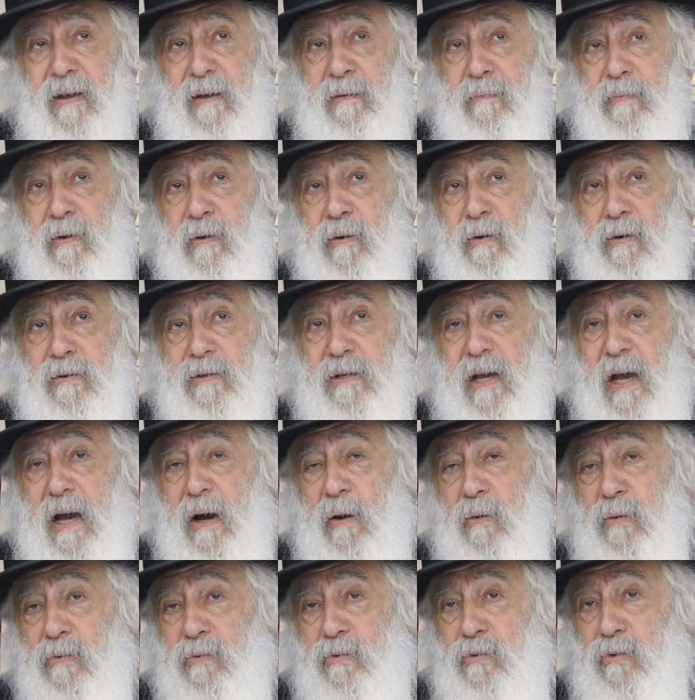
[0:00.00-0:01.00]
because I
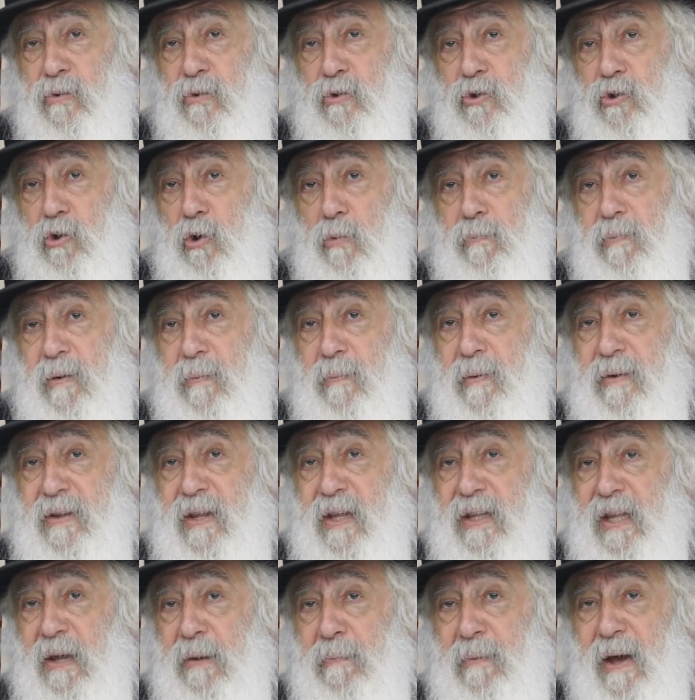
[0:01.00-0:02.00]
want to show people
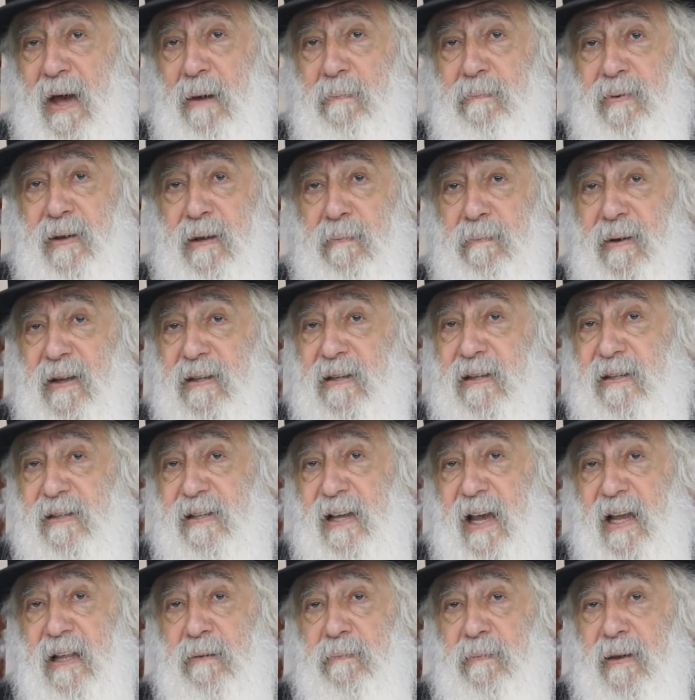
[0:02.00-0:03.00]
that I'm happy, but
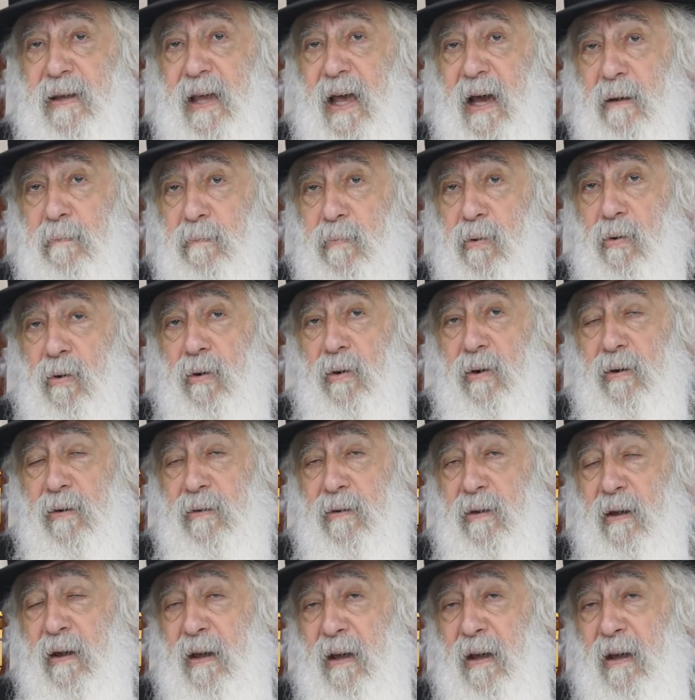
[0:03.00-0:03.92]
inside me I'm broken.